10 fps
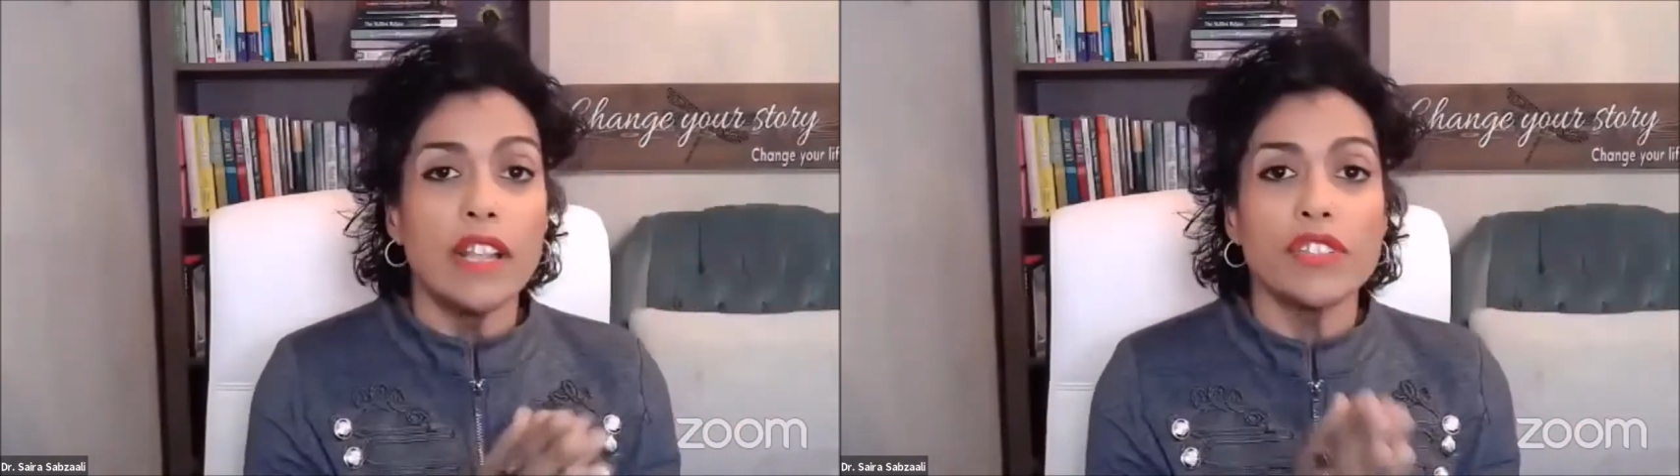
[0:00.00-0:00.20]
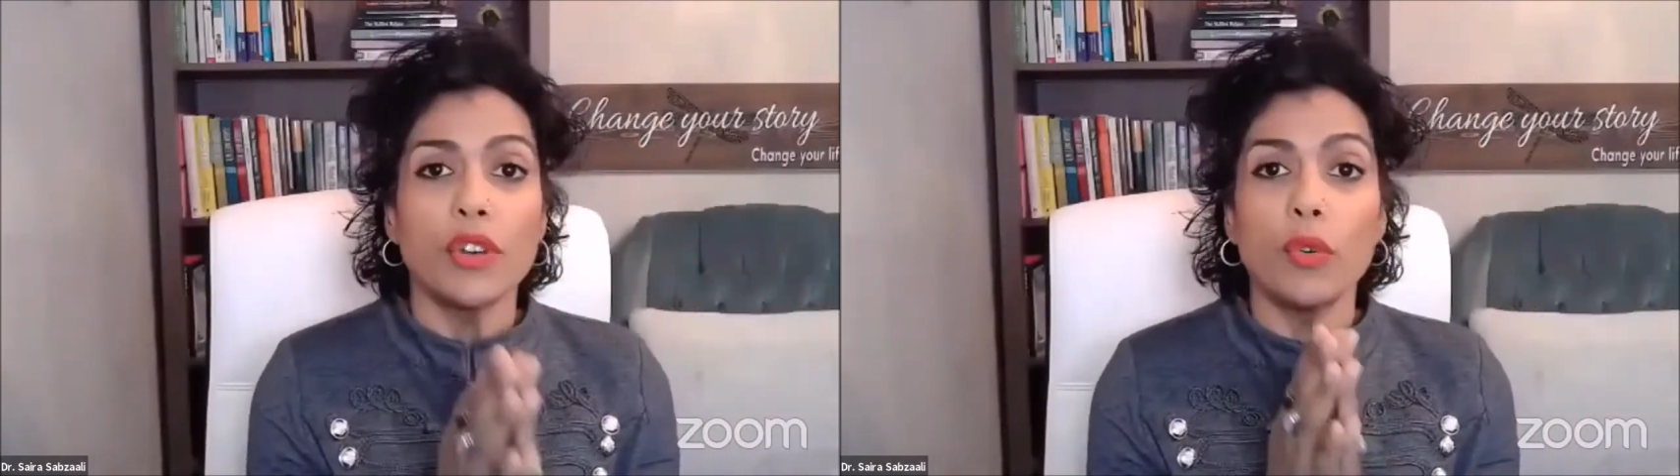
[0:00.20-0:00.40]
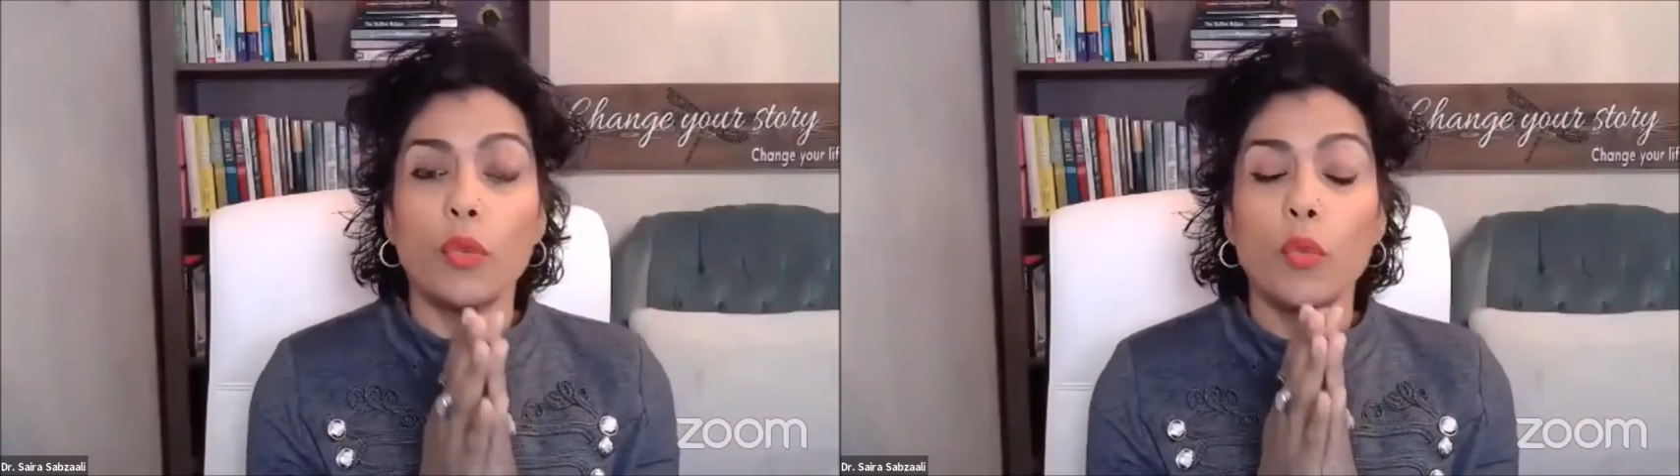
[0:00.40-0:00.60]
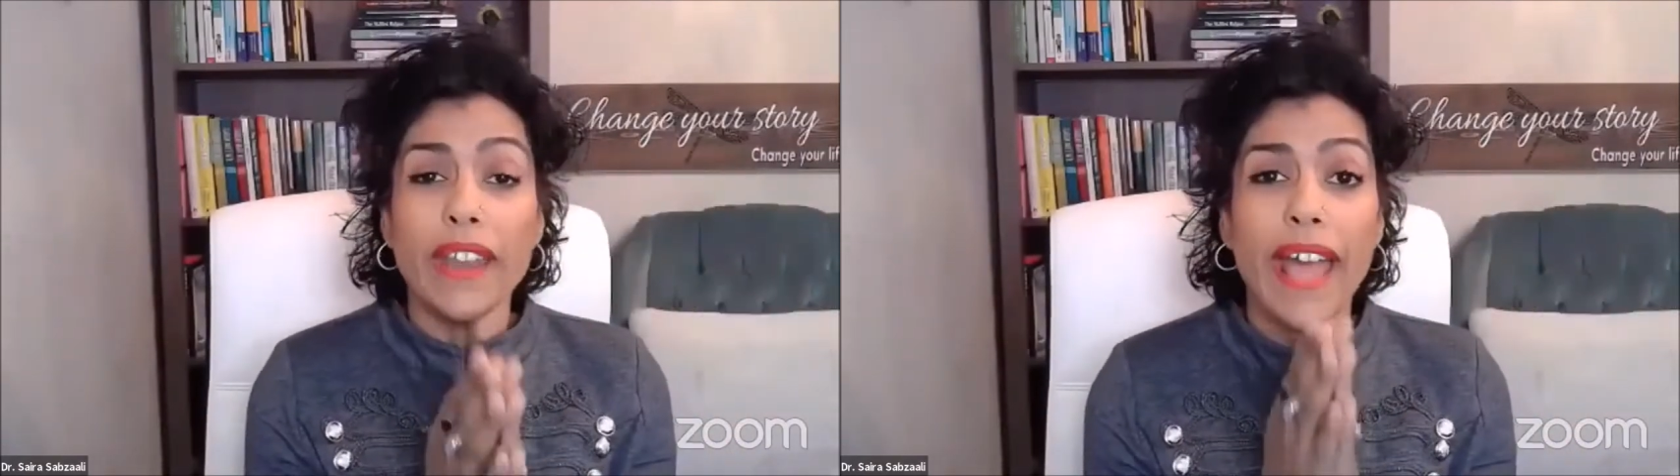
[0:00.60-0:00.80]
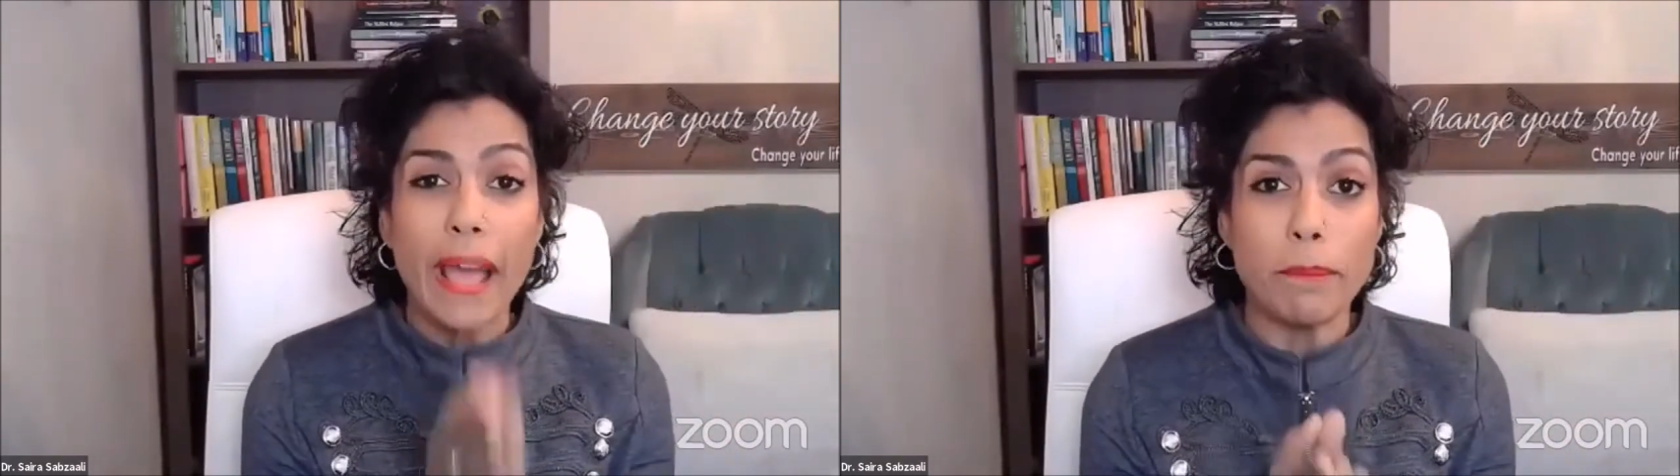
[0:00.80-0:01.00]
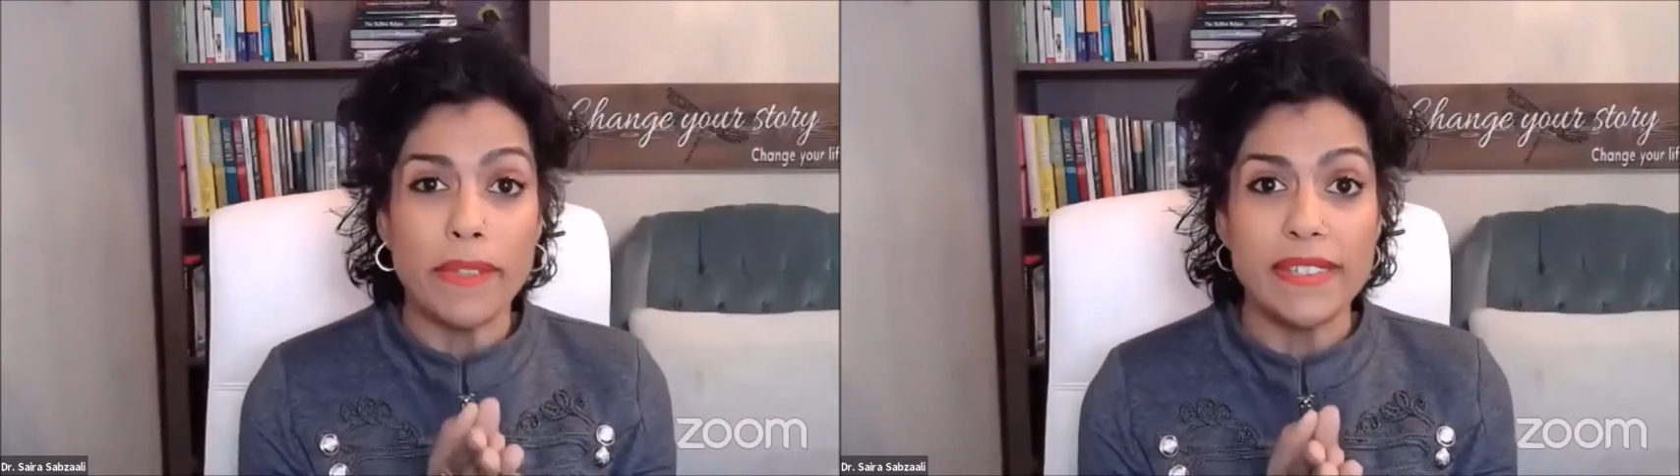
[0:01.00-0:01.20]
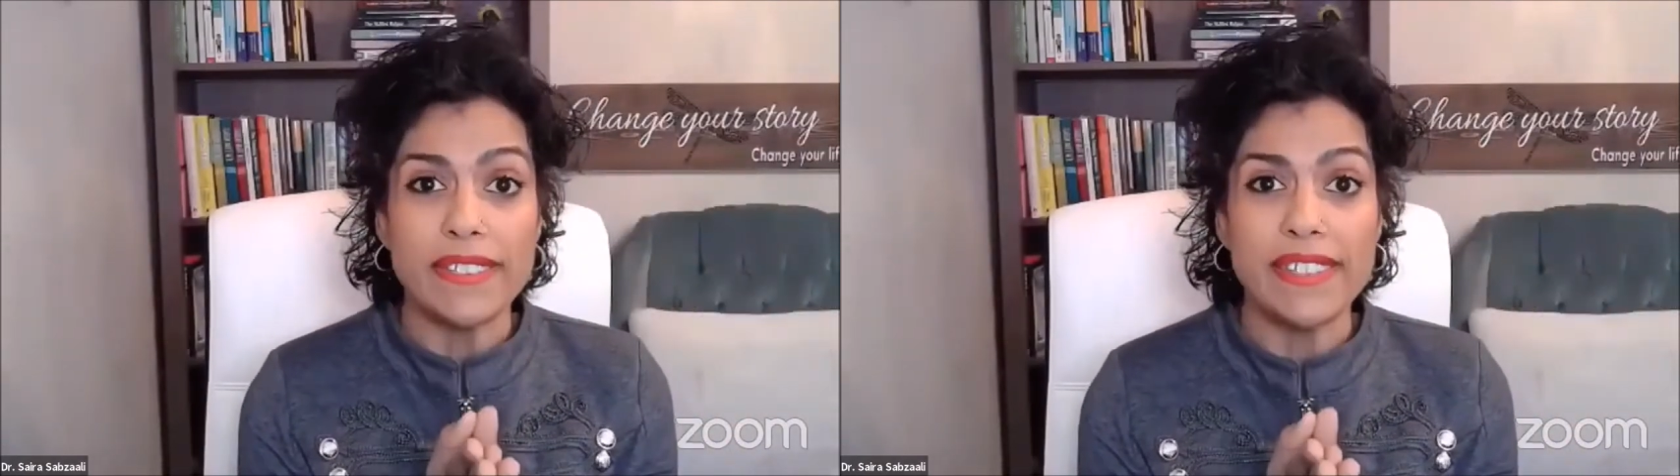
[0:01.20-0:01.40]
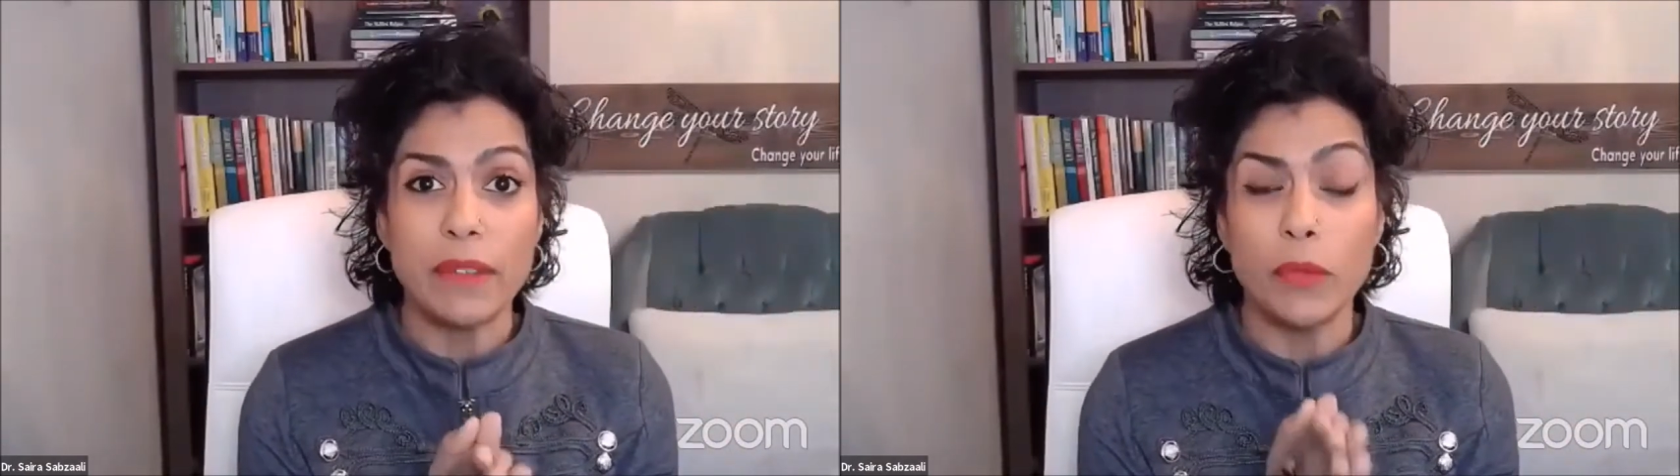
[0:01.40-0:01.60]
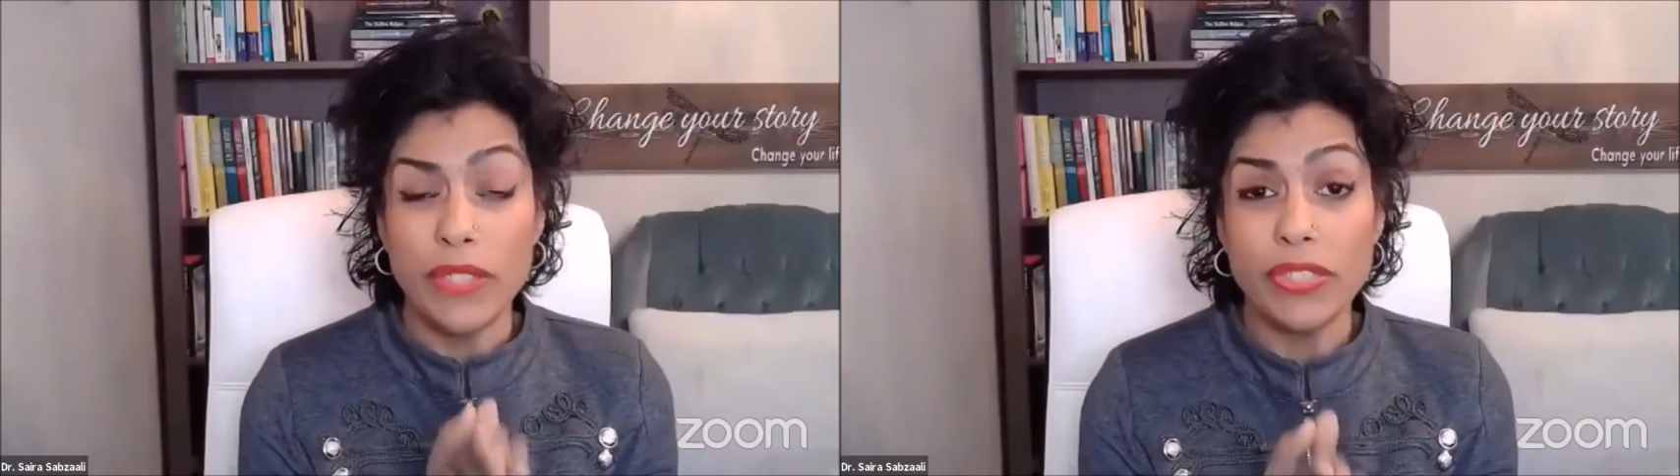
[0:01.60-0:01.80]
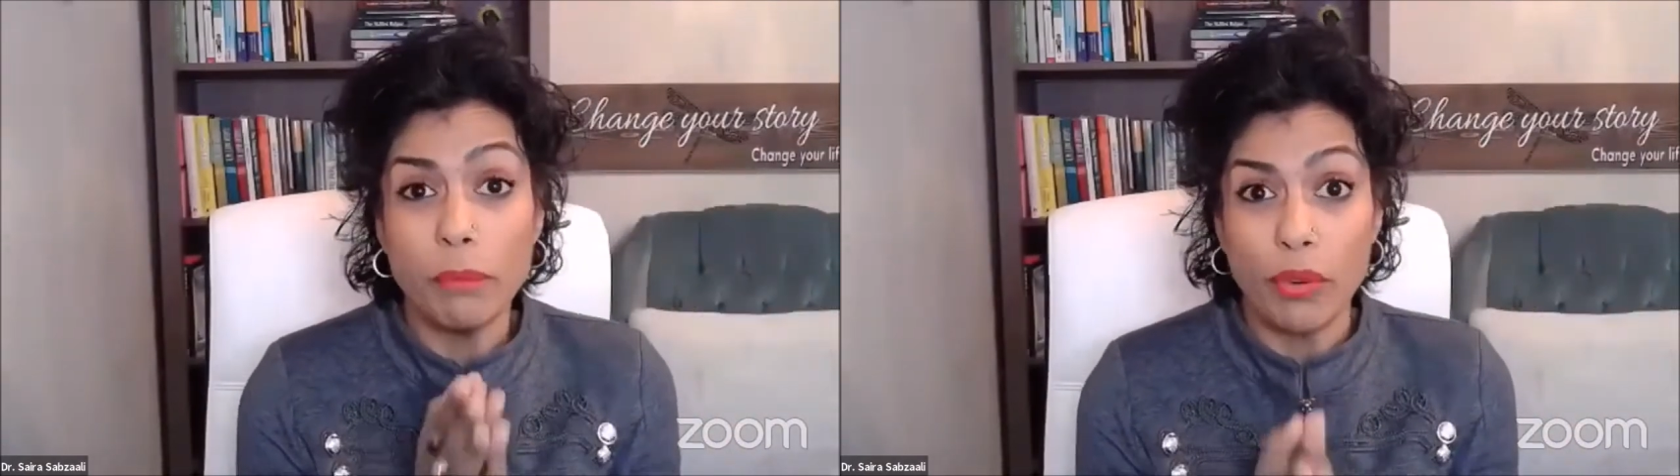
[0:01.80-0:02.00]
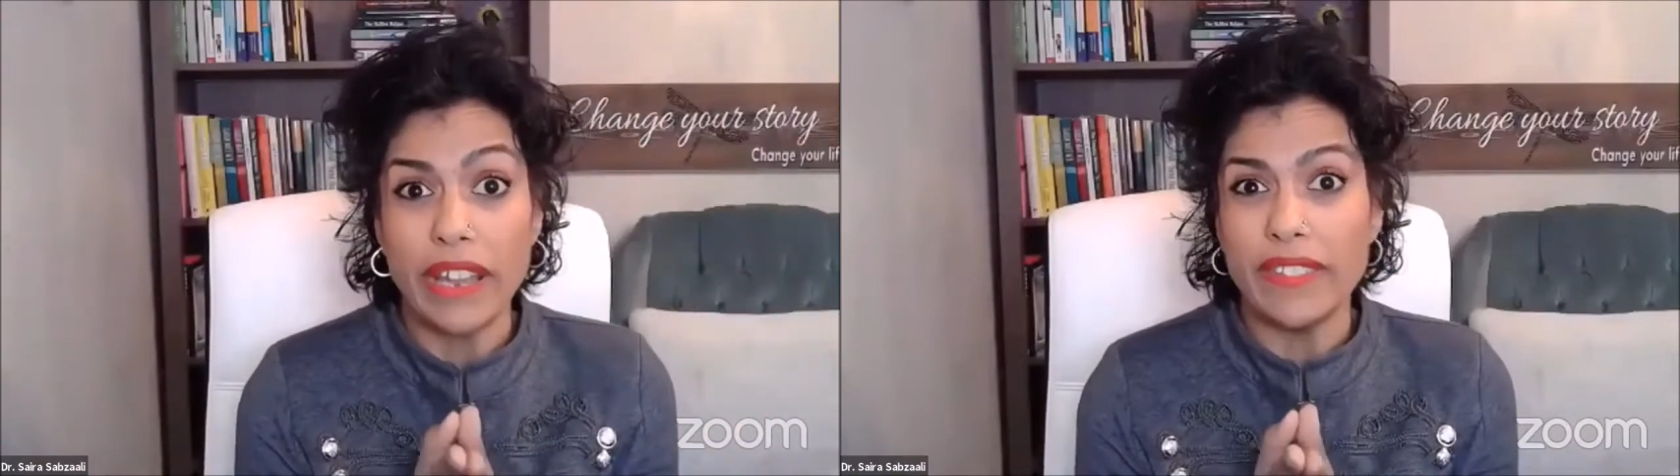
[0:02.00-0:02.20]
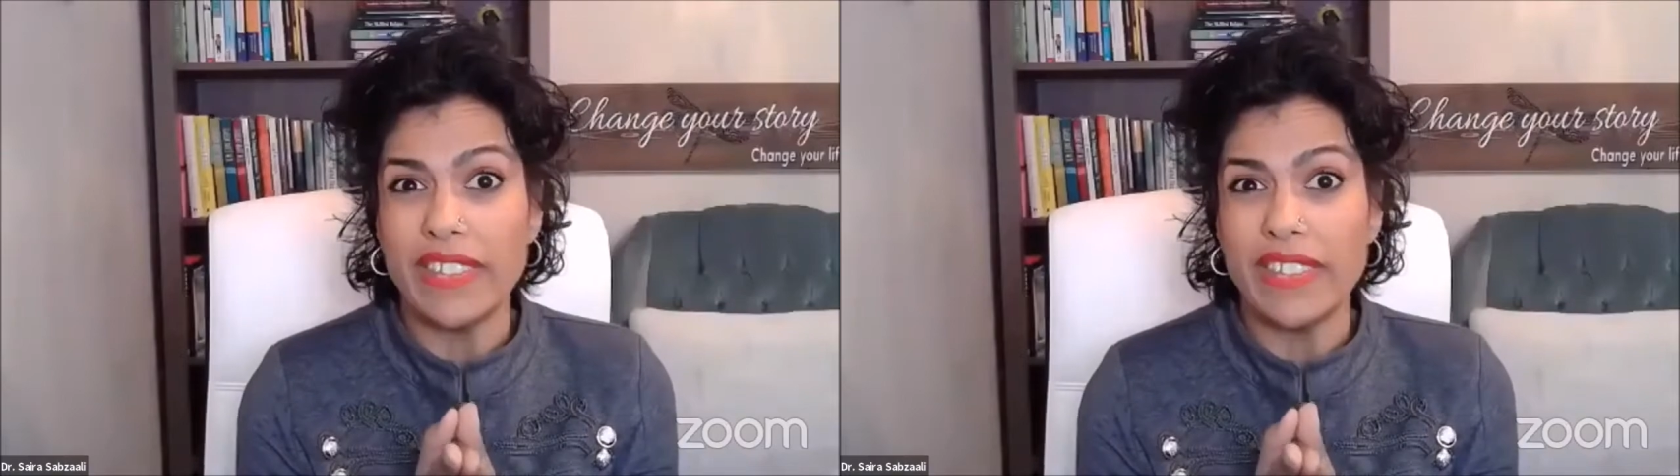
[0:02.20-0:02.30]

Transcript: So what happens with the brain,